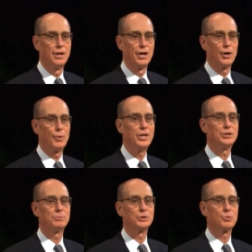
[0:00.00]

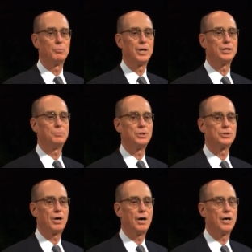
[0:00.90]
Arrangements were made to be
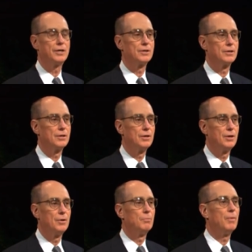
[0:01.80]
taught.
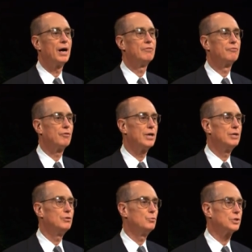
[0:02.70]
My
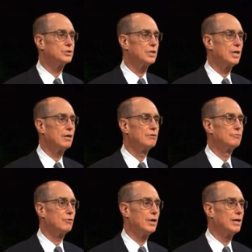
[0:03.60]
friend was there
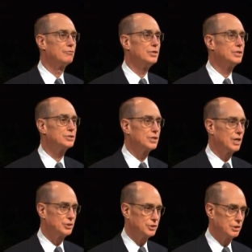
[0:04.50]
for every
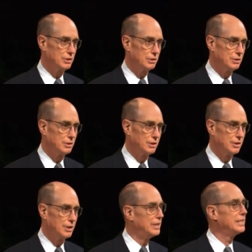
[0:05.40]
discussion,
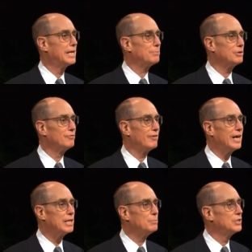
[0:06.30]
and he kept
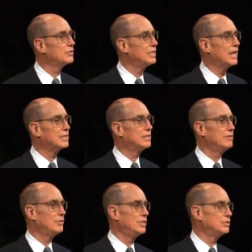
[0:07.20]
inviting me to the
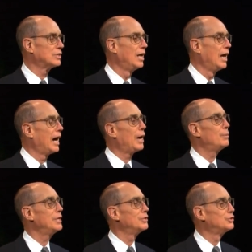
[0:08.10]
activities. I
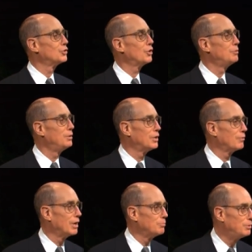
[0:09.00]
really enjoyed being
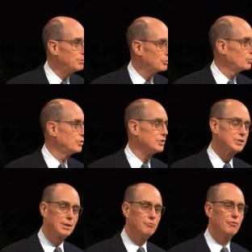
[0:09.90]
around people with the
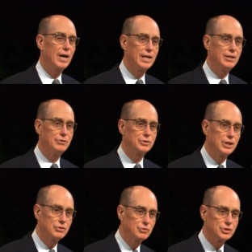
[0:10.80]
same values,
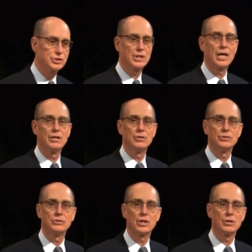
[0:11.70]
interests,
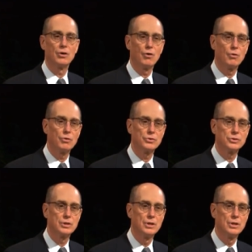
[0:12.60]
standards, and goals.